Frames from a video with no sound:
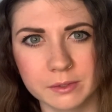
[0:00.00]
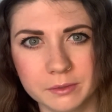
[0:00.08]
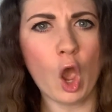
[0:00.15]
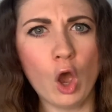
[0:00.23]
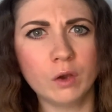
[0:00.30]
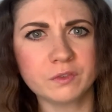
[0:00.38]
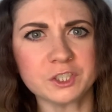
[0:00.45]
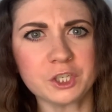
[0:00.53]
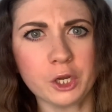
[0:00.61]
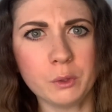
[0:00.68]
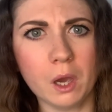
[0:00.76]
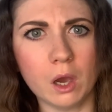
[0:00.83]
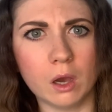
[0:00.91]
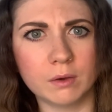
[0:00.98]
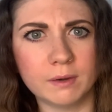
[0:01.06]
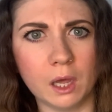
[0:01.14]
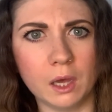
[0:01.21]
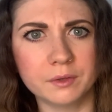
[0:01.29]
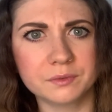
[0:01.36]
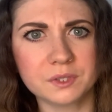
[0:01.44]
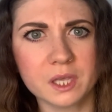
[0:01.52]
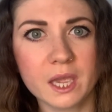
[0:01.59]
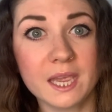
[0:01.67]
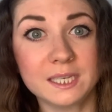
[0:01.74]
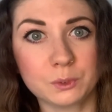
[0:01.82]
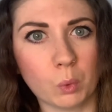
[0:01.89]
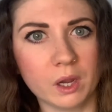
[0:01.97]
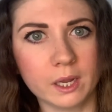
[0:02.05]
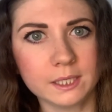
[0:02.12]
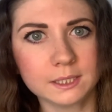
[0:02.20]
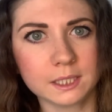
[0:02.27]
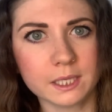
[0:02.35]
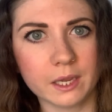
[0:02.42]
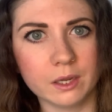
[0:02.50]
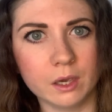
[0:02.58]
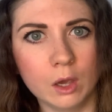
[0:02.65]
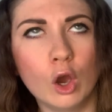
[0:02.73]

After 2 half-lives, it's 180.